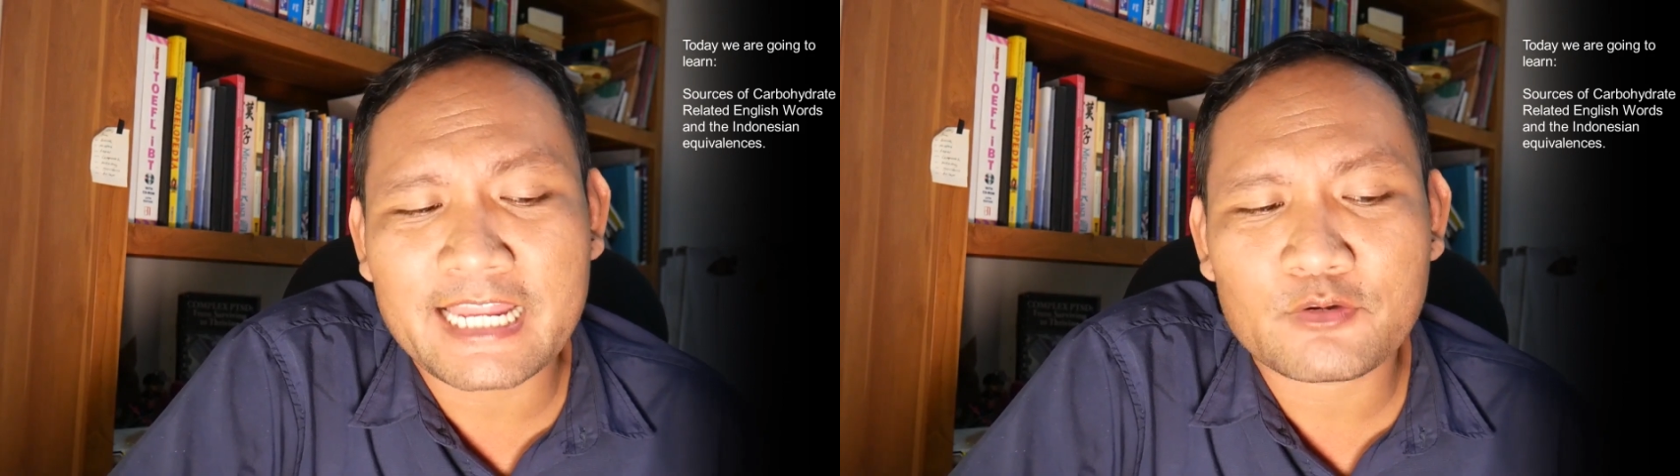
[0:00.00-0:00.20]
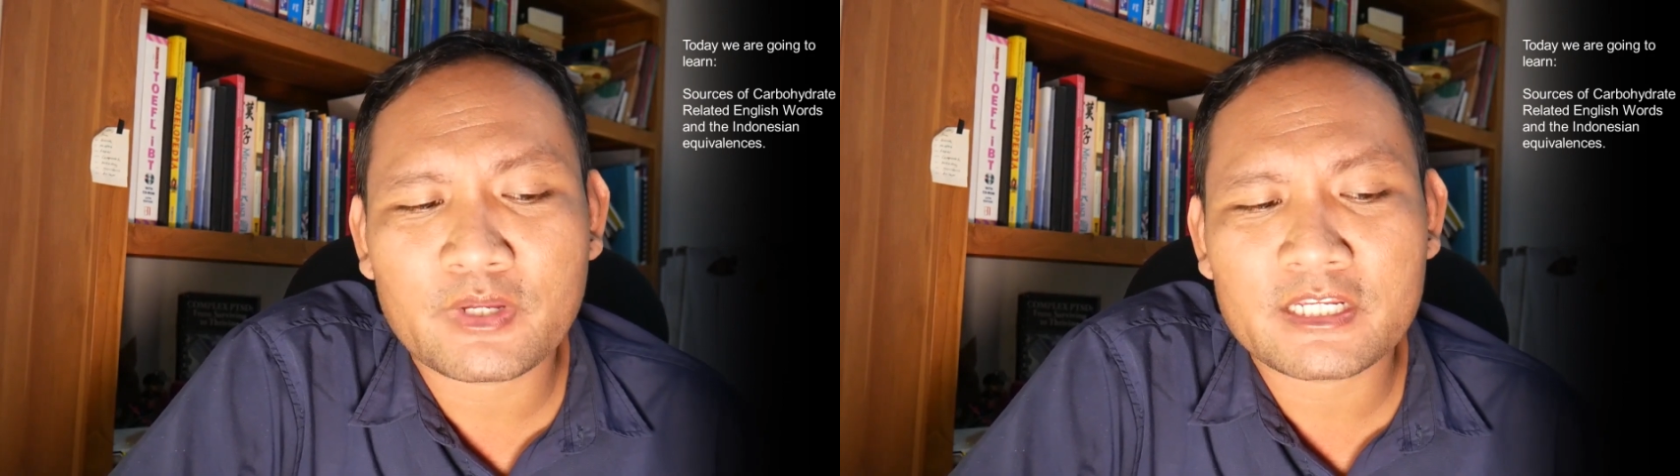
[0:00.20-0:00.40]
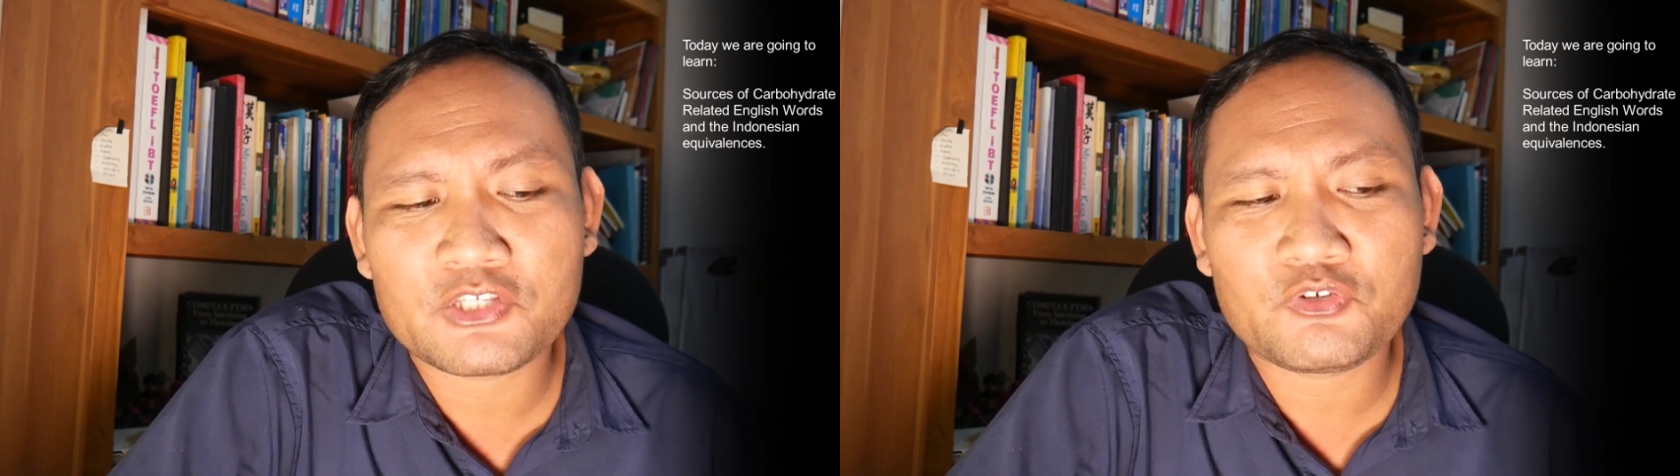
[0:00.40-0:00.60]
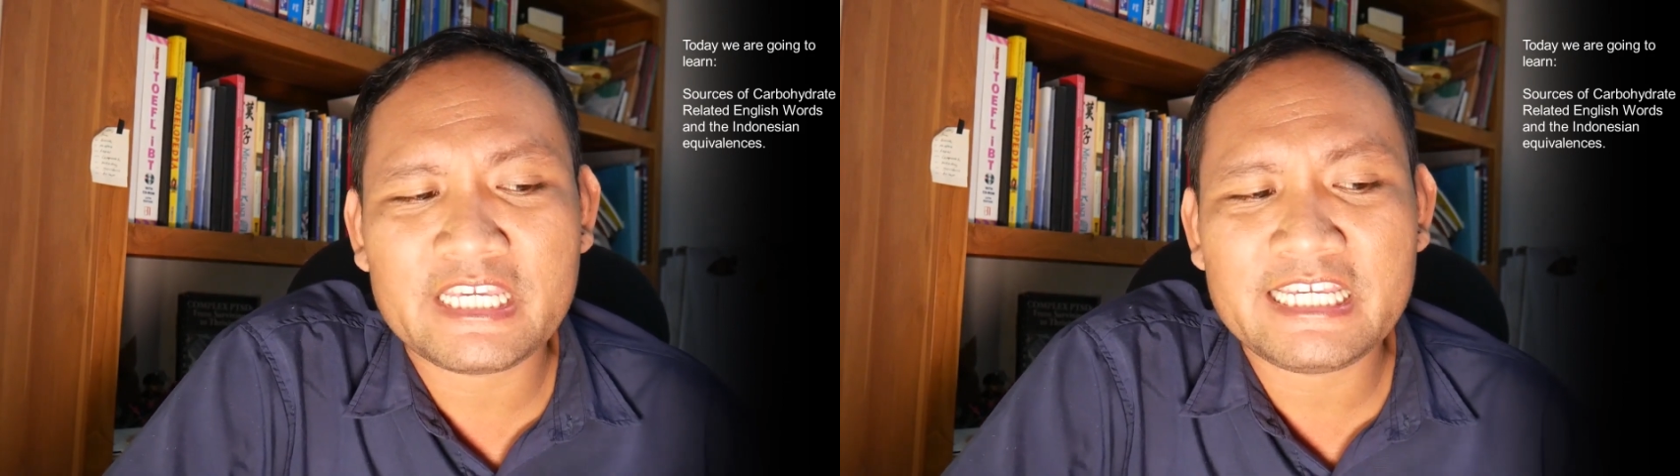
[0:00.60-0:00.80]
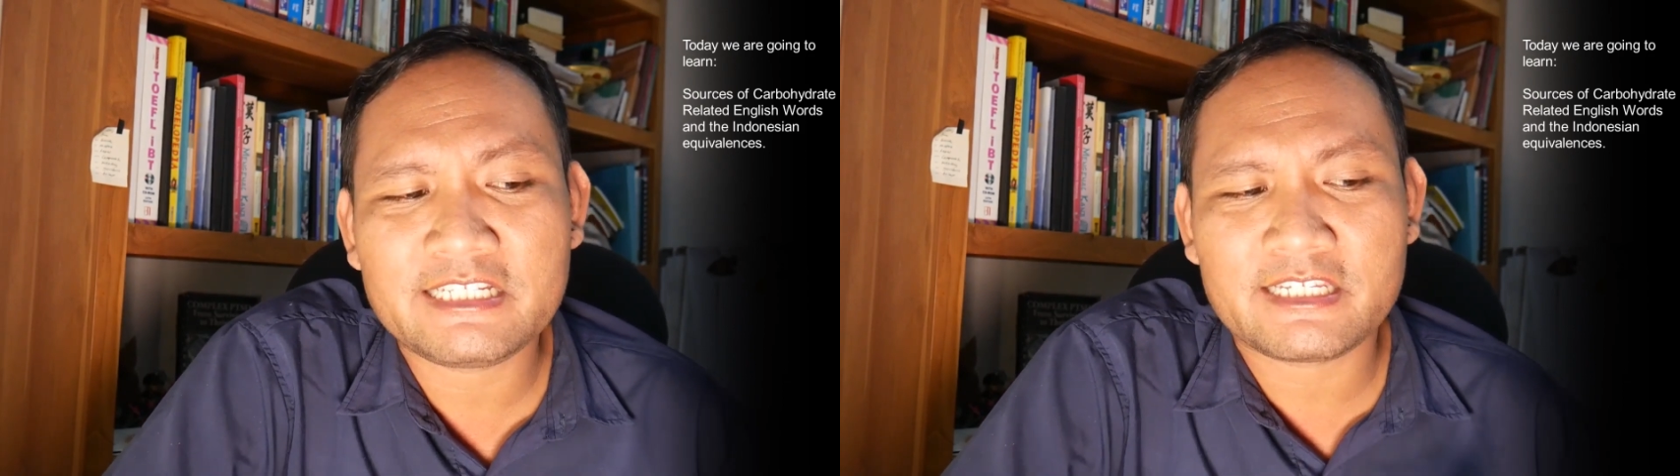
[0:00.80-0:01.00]
And when you
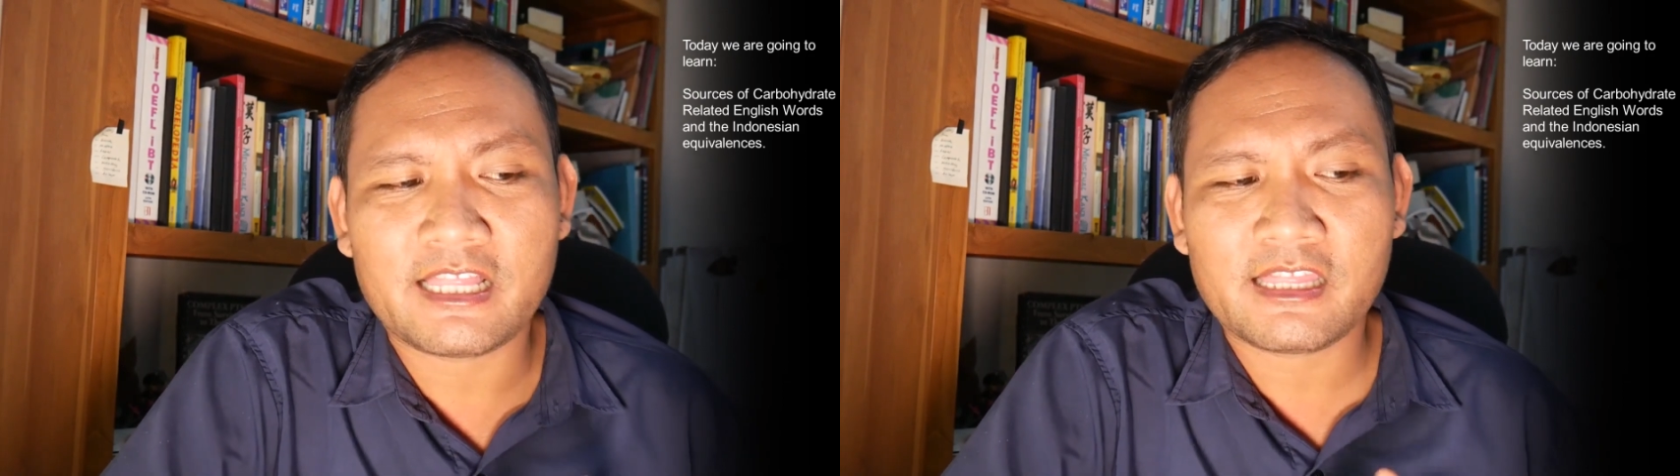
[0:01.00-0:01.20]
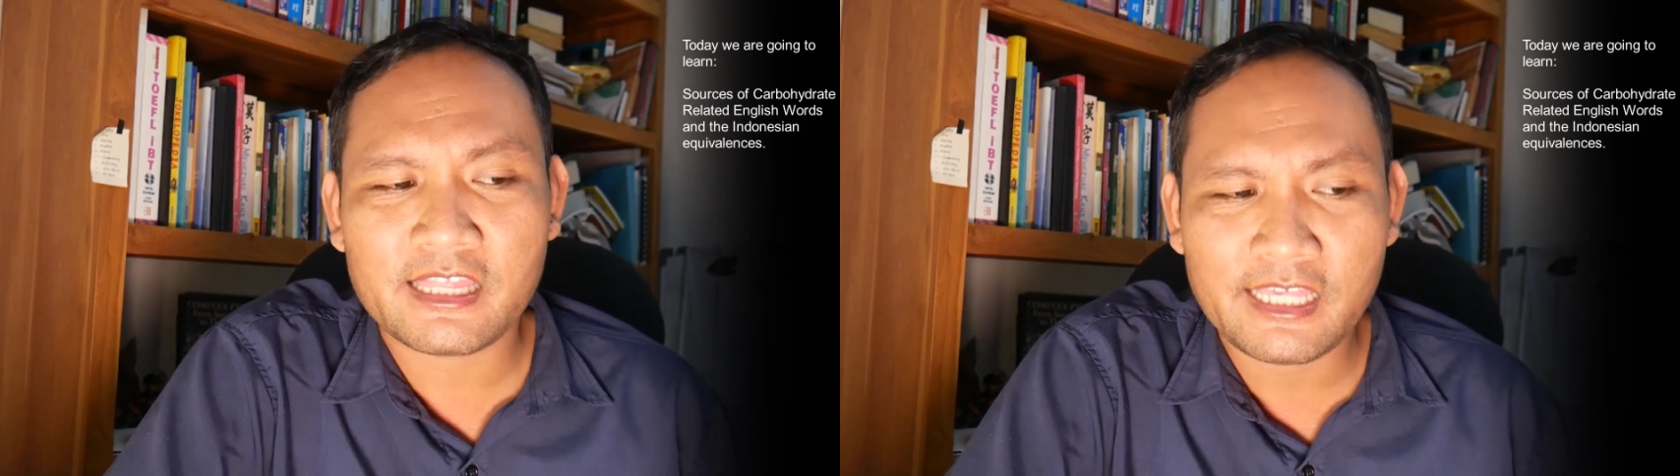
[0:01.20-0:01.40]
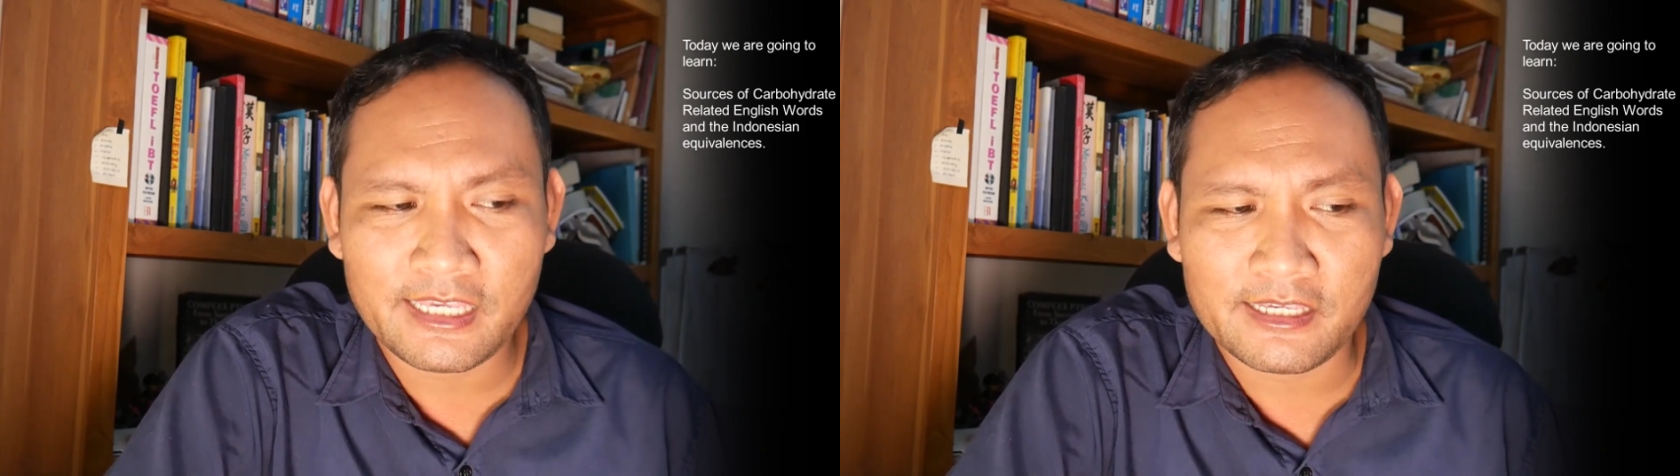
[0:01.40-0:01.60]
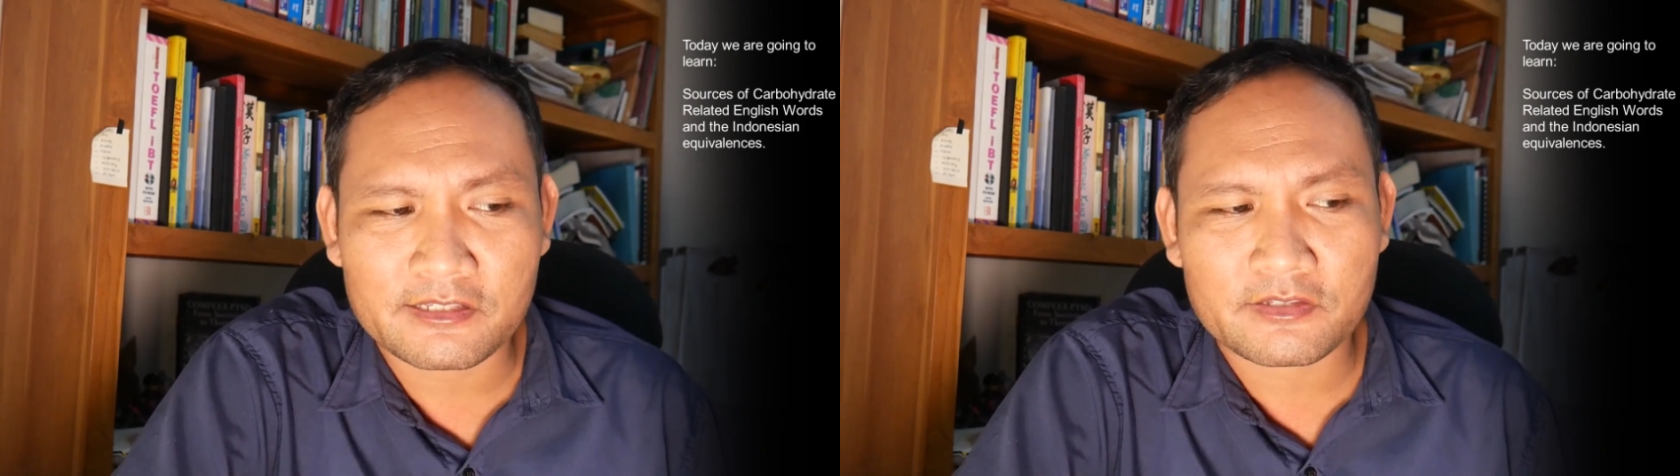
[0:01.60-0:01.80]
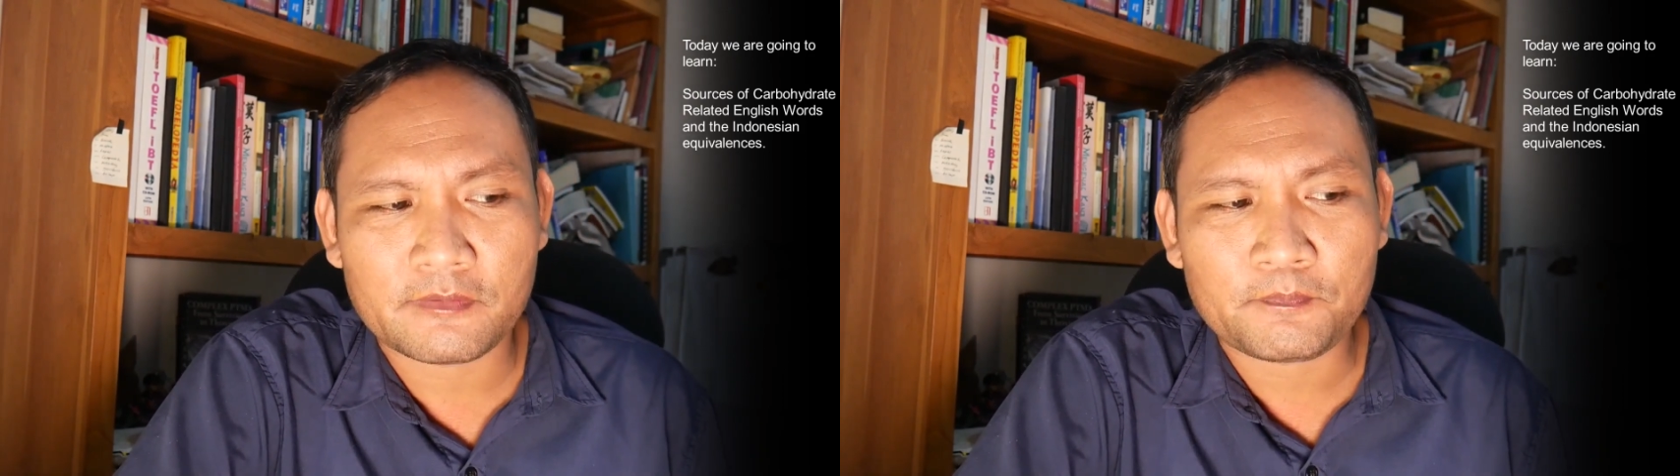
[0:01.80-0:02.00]
eat
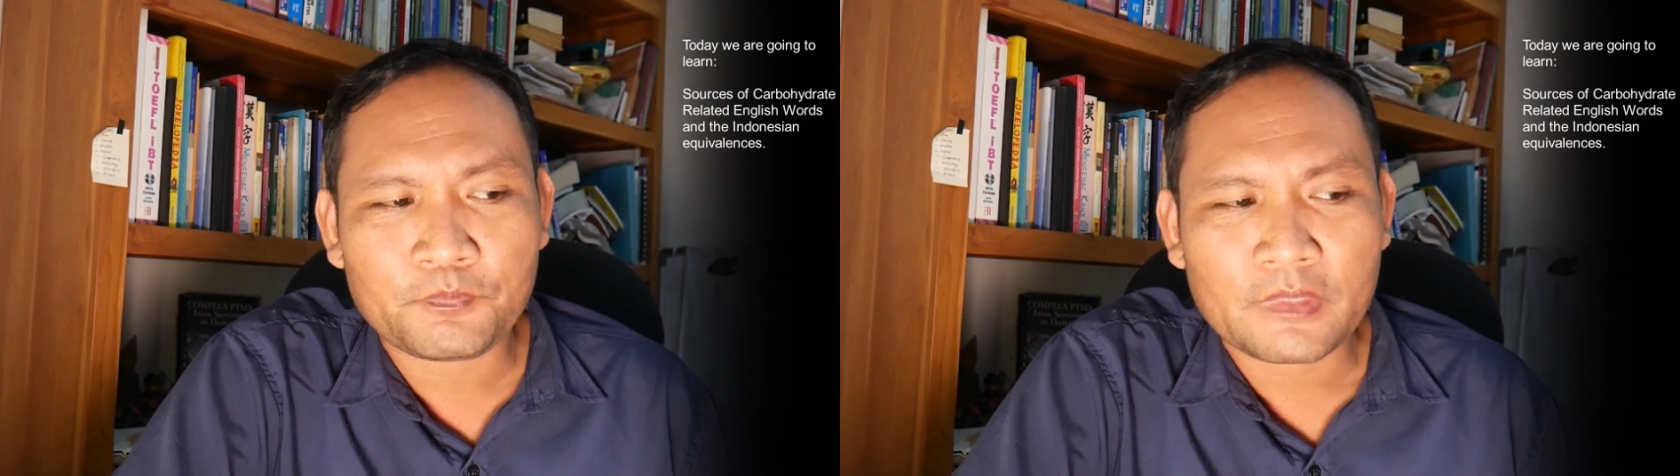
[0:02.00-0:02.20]
this,